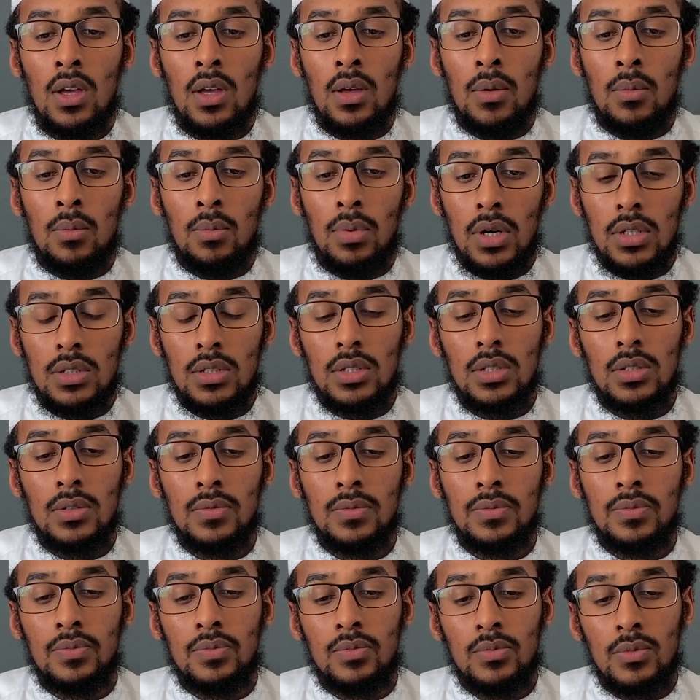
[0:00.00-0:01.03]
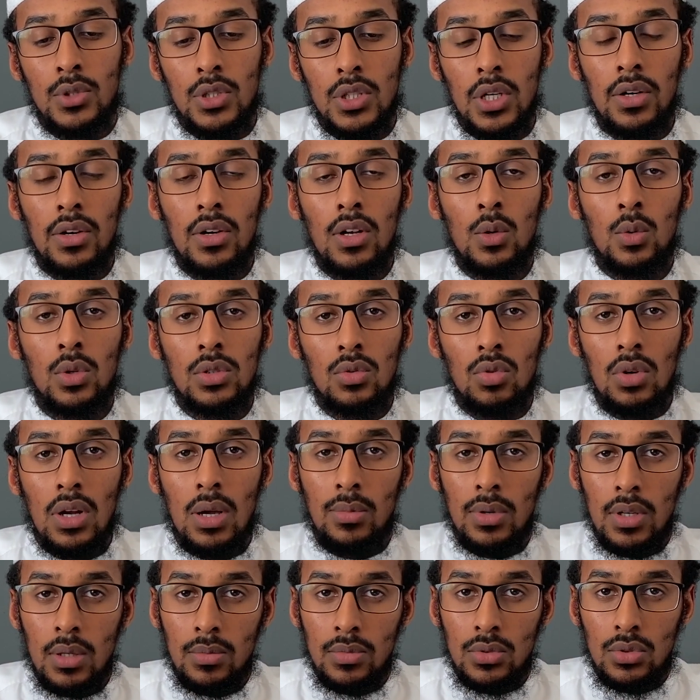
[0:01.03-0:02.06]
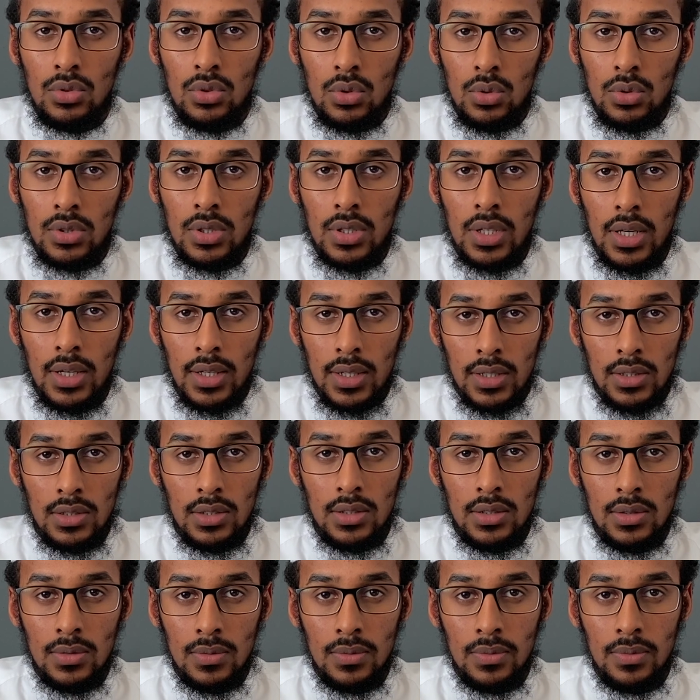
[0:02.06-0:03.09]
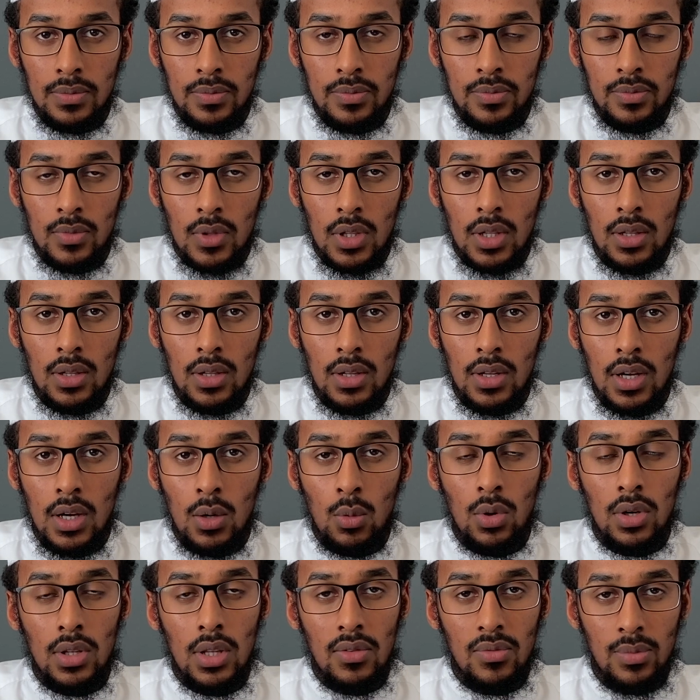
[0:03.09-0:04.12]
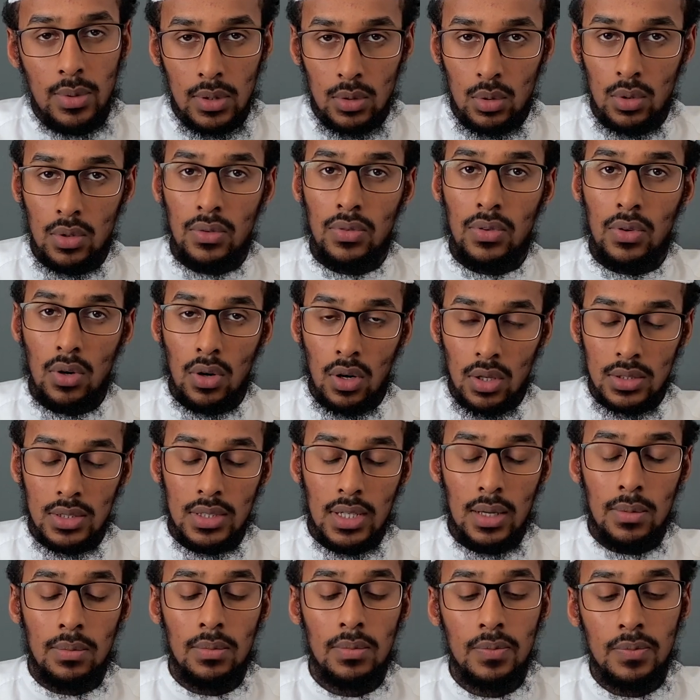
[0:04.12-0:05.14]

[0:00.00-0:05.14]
But generally what Tulab al-Ilm do today is, and what they've been doing for a long time,